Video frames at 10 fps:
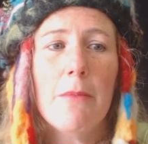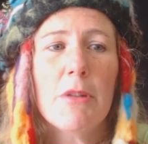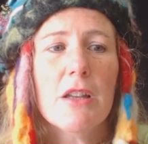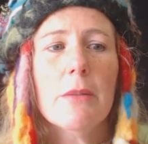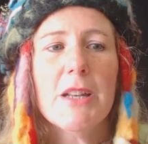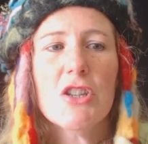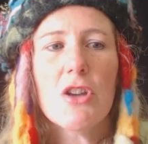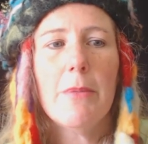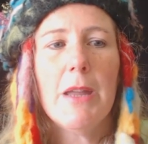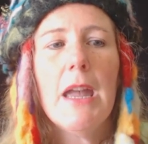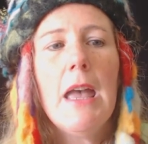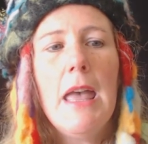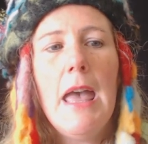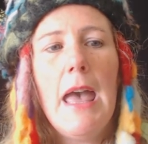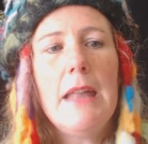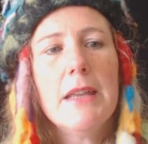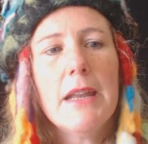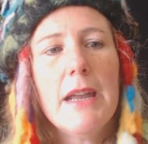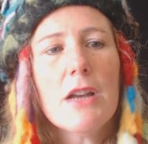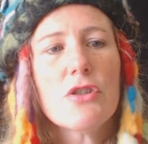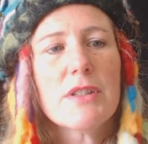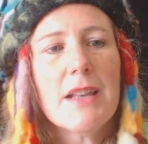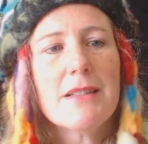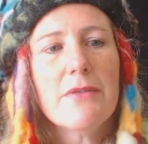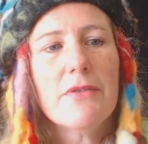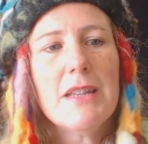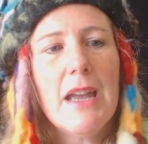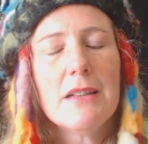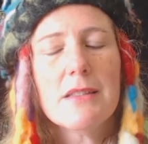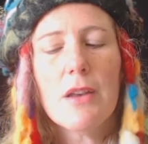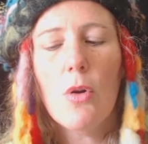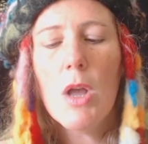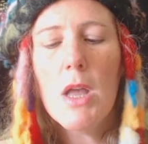I'm a little bit chubby, and yet I exercise every day.